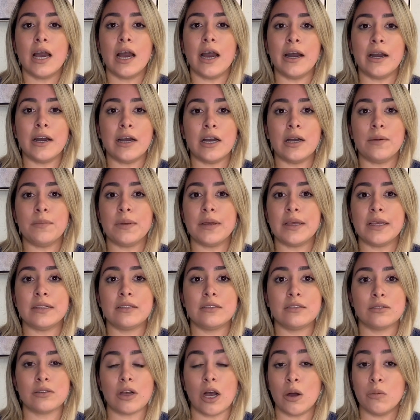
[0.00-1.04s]

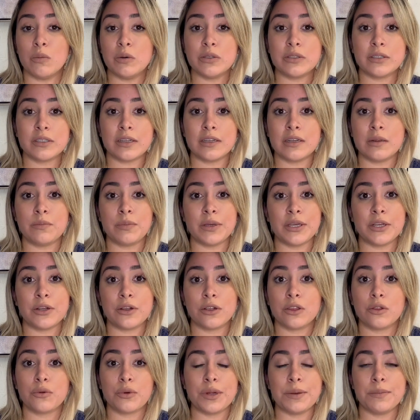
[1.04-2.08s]
It's almost going to be your
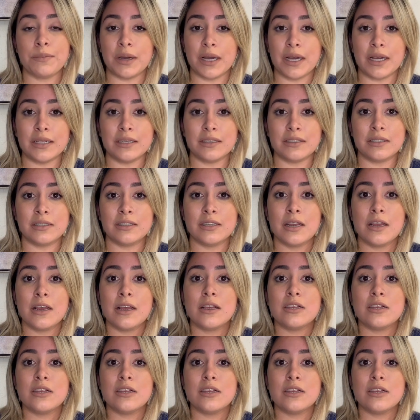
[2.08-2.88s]
3 months.